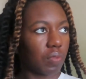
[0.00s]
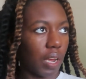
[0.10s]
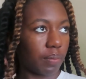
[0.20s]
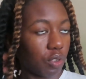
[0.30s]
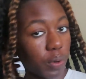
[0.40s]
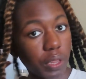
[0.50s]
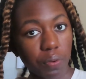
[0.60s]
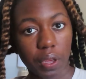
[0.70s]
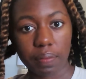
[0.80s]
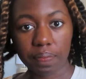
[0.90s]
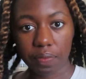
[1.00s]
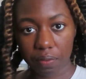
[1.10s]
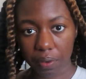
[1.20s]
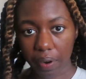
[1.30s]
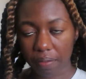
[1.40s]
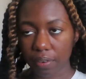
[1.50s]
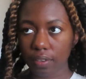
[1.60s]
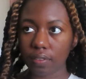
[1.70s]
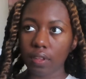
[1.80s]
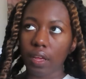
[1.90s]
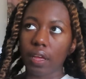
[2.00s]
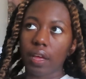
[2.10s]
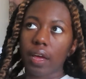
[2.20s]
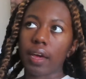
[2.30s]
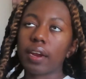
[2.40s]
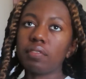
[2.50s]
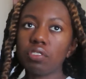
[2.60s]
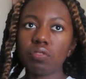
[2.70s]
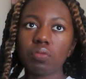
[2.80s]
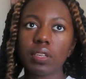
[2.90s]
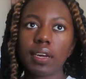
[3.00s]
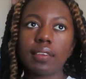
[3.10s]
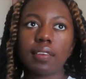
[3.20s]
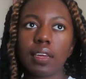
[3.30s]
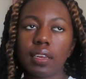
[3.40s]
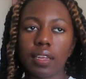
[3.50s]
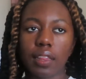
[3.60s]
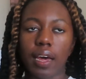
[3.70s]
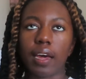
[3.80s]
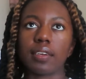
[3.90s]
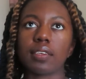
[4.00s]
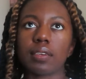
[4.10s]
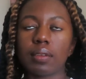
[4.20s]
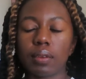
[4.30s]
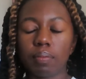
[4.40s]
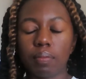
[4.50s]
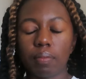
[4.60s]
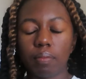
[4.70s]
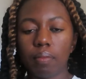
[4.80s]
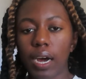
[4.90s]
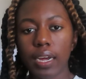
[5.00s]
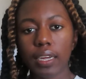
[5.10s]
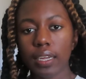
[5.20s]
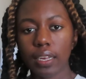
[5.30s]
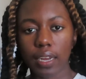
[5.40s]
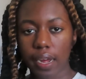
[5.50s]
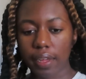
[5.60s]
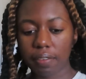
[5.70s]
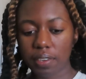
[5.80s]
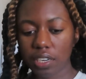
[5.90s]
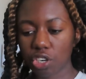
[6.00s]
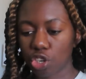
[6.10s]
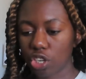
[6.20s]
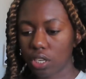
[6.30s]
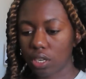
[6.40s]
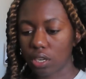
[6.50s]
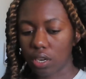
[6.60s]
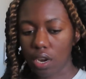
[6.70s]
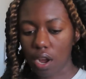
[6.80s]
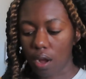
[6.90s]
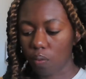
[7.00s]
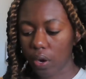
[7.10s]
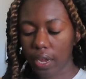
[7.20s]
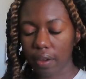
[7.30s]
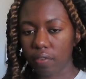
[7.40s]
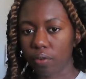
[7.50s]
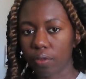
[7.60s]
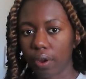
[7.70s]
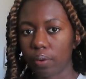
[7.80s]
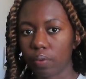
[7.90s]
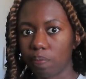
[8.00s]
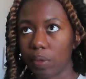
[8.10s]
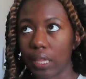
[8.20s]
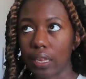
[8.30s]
I'm 23 for reference, and I've just realized lately that my life is just not what I ever thought it would be.